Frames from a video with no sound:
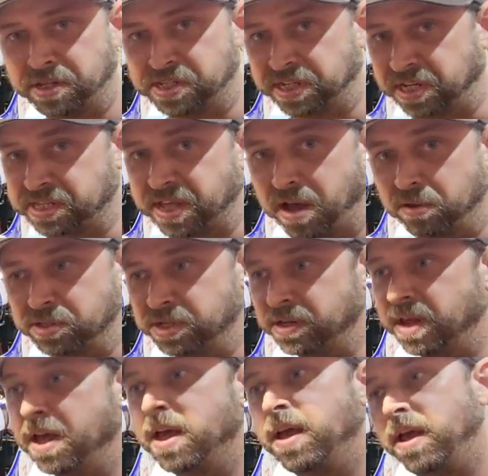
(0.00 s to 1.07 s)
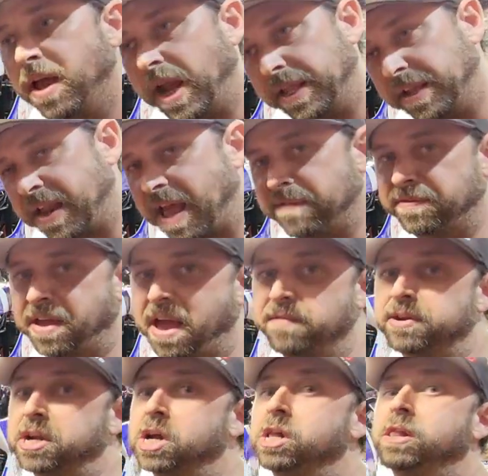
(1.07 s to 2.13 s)
to 6,000 and then have to
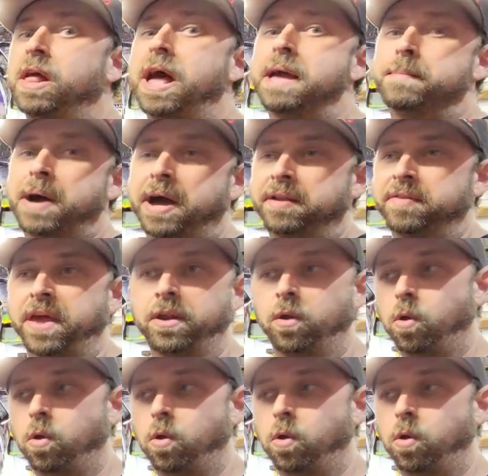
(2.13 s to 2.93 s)
have it climb out of that